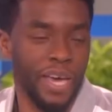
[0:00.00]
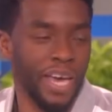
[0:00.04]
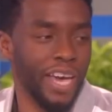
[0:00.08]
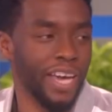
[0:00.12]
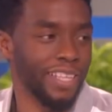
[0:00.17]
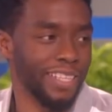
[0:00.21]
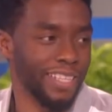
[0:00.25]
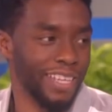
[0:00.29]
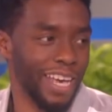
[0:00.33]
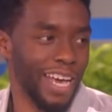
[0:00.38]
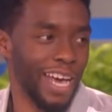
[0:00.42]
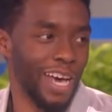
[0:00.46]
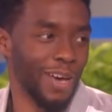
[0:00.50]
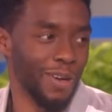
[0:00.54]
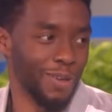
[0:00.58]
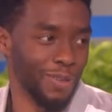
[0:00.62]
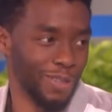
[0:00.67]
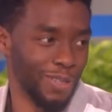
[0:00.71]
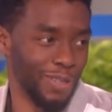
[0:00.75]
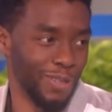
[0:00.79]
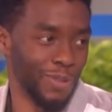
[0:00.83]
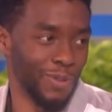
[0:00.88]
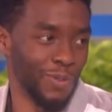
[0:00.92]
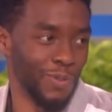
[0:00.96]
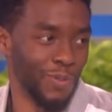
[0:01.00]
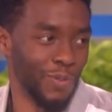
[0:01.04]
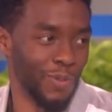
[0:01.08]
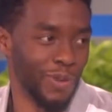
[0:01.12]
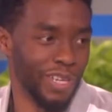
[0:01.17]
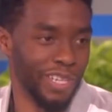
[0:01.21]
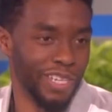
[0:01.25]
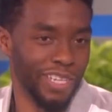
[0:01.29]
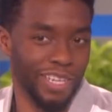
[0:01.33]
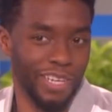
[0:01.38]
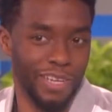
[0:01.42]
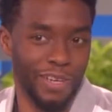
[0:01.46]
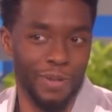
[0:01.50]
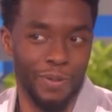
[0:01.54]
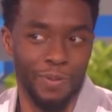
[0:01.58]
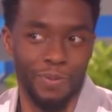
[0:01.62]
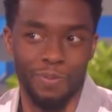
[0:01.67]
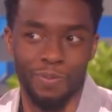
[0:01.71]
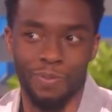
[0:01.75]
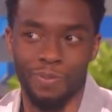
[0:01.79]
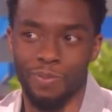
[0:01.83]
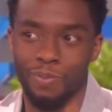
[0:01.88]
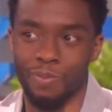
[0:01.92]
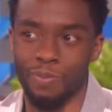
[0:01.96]
packed the house when
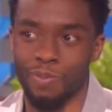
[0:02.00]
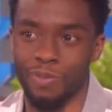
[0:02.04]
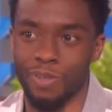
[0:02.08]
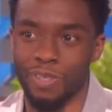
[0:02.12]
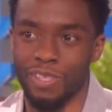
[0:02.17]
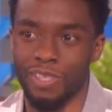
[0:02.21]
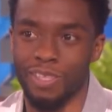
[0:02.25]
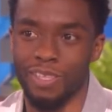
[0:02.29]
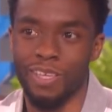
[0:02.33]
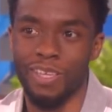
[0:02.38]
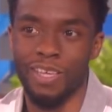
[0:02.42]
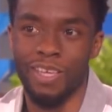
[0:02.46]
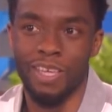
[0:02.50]
went